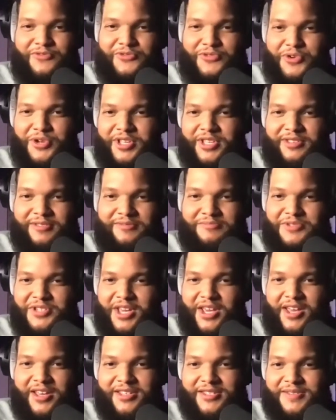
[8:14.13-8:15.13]
free
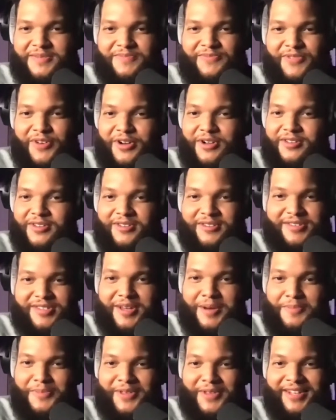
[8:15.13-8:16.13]
jazz funk or
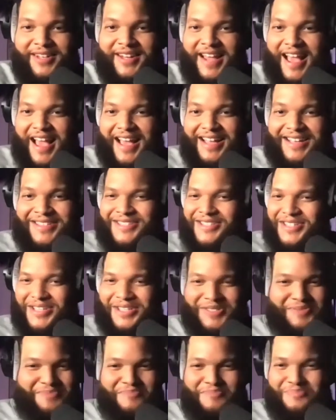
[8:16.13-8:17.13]
something and
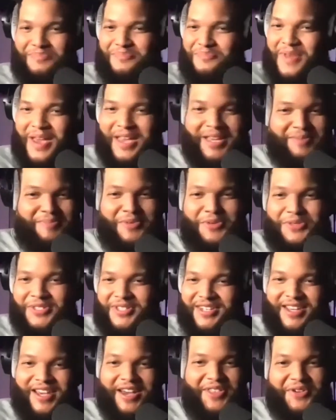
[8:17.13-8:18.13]
just making
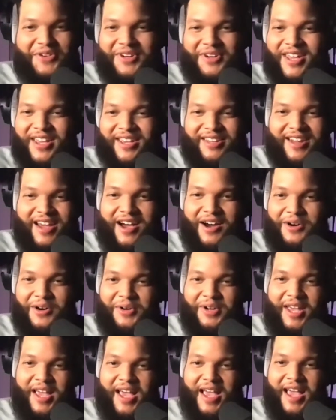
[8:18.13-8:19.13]
music together and hanging
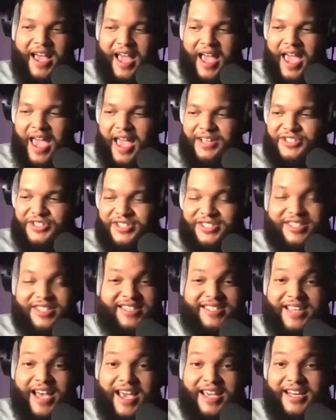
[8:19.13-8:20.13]
out, and just
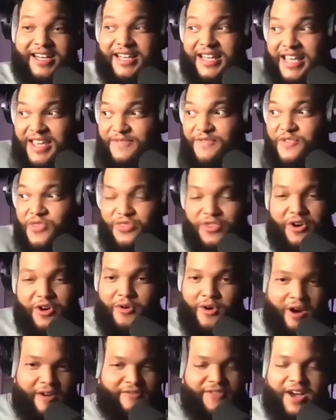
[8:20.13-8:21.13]
decided, even
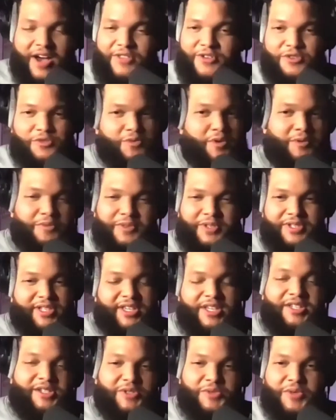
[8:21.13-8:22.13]
though our fathers weren't
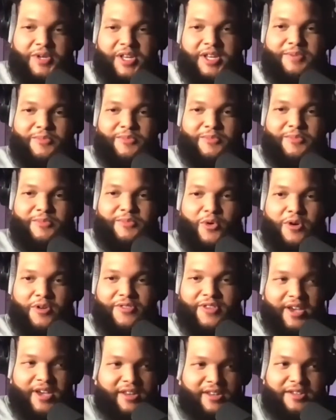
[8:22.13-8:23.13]
really into it
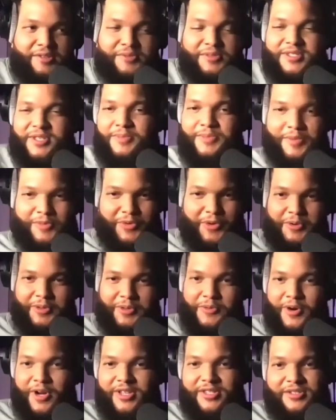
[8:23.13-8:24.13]
anymore, that it was something we
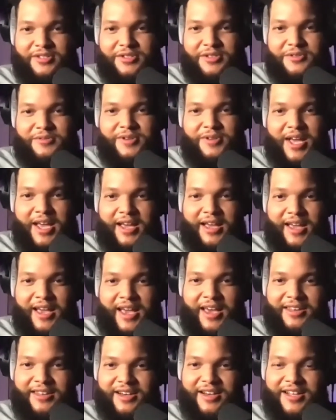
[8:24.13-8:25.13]
really wanted to do.
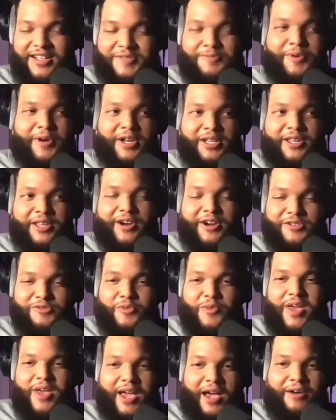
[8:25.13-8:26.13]
And it's pretty hilarious
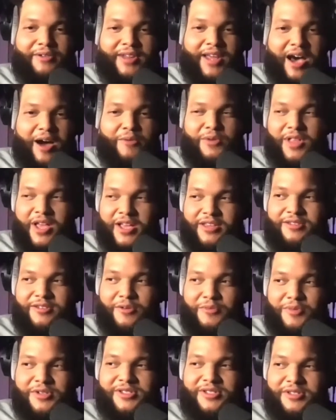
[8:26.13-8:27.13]
when we hang out now. We're like,
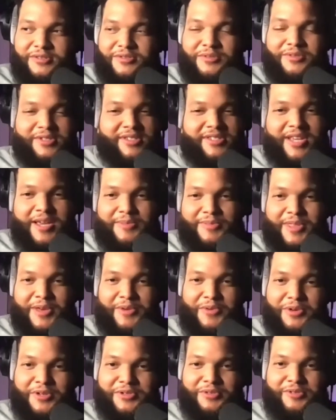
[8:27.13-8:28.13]
we're still doing the same
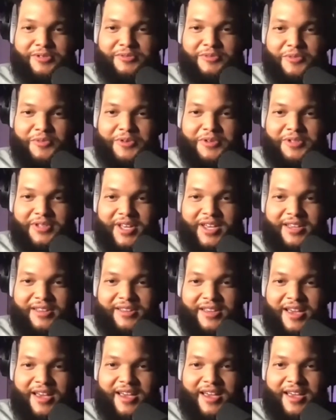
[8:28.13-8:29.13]
thing we were doing when we were
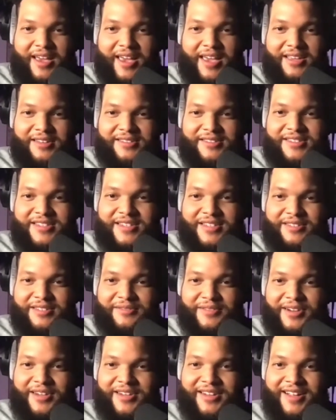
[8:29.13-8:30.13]
like 8 and
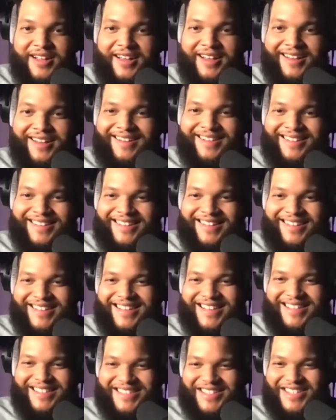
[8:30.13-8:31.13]
10, right?
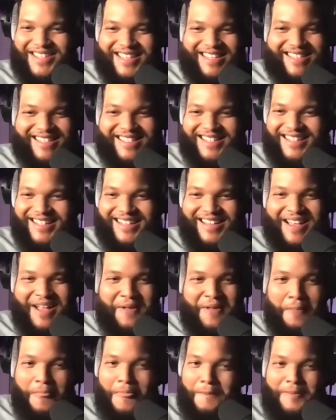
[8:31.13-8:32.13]
Just
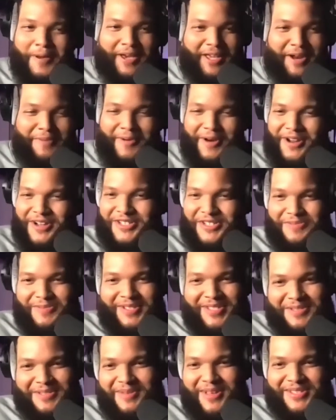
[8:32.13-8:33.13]
picking up our
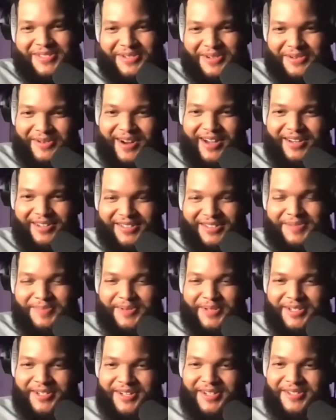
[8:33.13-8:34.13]
instruments and messing around.
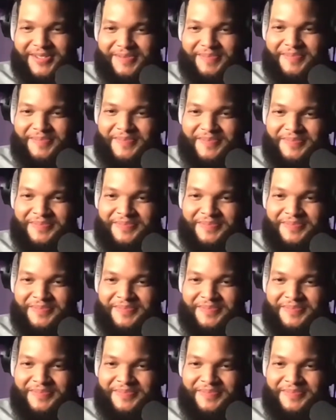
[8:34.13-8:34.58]
It's pretty awesome.